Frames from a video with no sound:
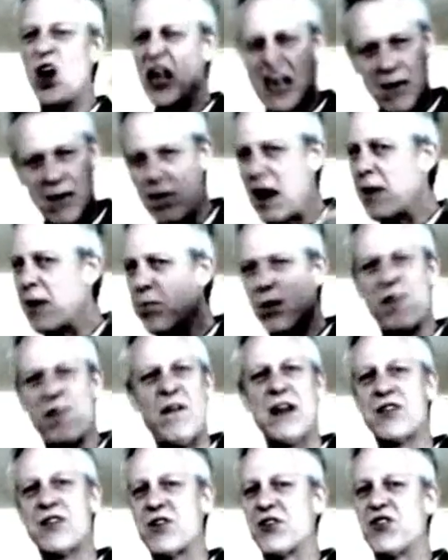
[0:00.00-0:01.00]
in my
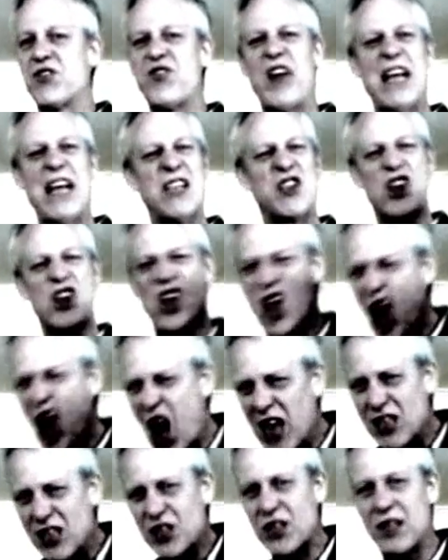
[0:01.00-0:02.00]
professor's face,
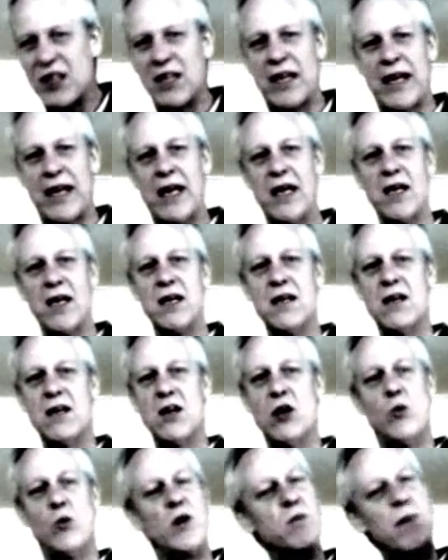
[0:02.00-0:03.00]
constantly
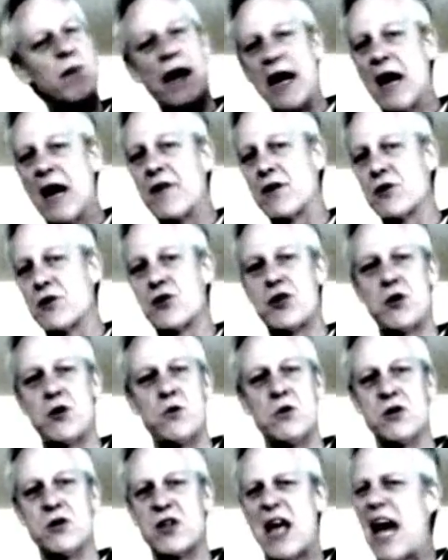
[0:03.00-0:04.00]
with my other
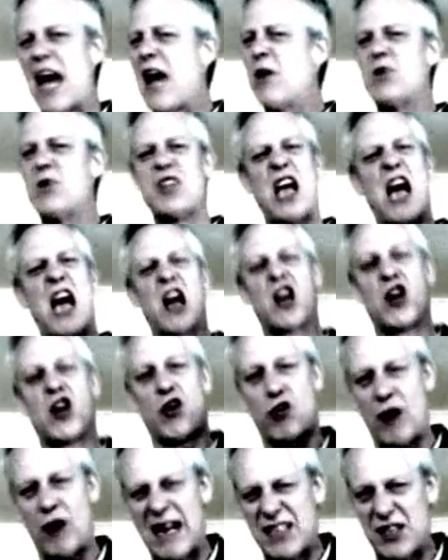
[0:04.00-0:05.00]
students. I was
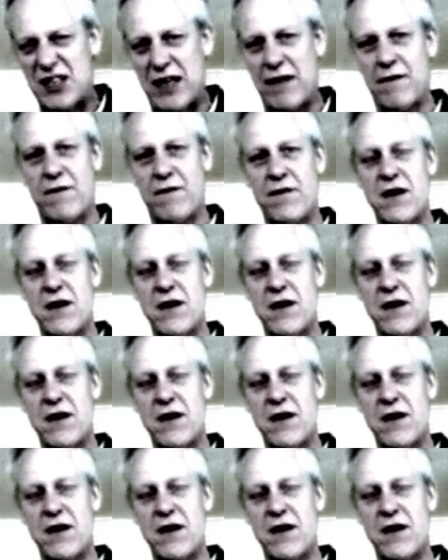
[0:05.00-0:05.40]
aggressive.